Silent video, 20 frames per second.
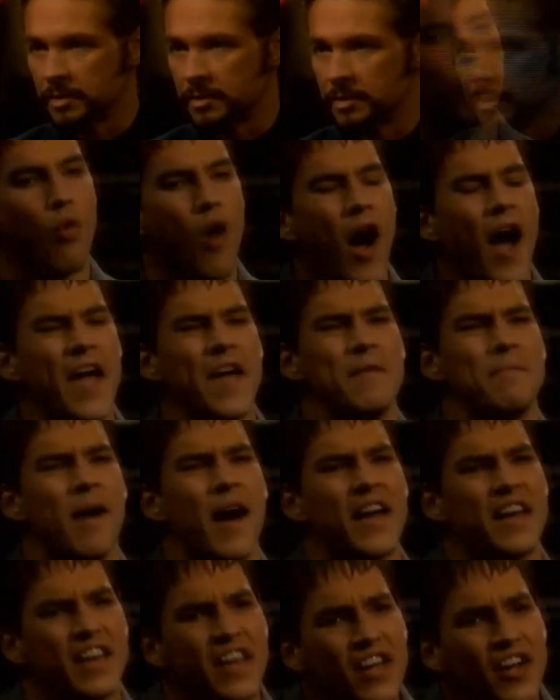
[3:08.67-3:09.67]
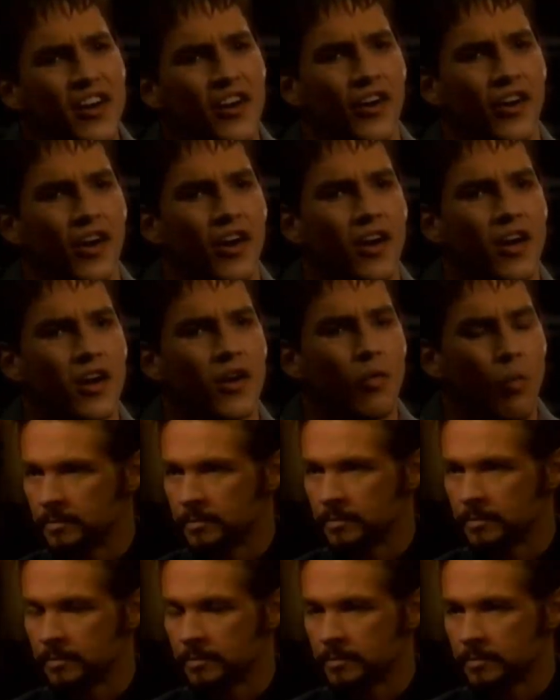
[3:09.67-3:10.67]
So why am I here?
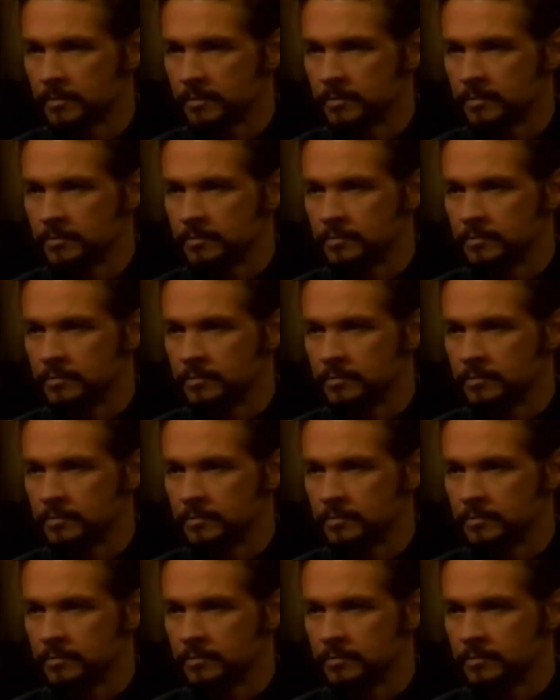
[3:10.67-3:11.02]
Why?